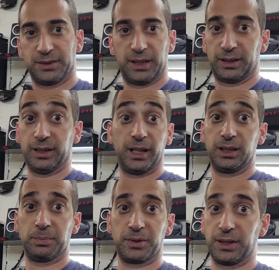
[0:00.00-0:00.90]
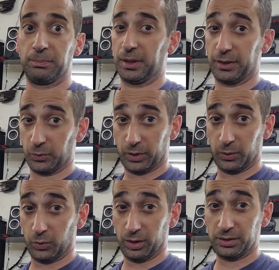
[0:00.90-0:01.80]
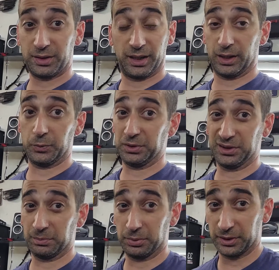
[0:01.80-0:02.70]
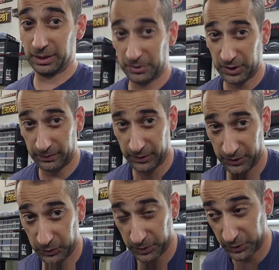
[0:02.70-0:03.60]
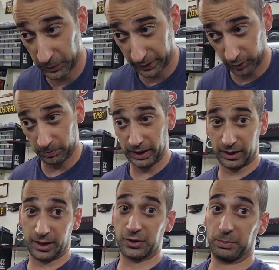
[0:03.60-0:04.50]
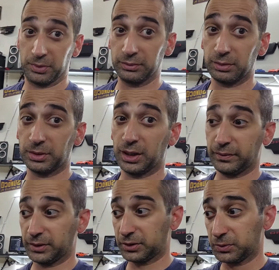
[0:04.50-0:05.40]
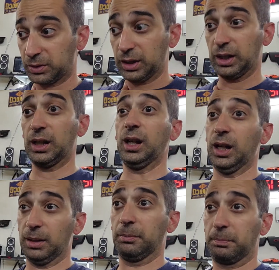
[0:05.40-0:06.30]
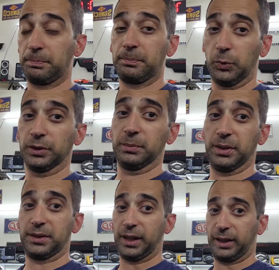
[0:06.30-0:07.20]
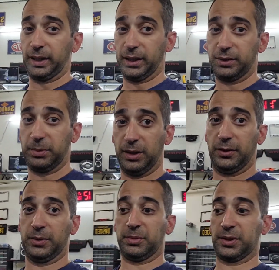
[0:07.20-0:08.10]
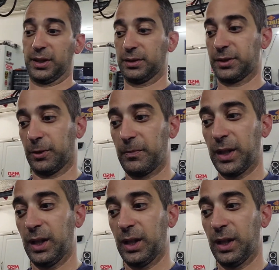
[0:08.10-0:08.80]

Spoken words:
like 90% better than what it was, and I really didn't put that much effort into it. So when I go back and actually put a little bit of effort into it, I'm willing to bet that I can get it to be 100%. So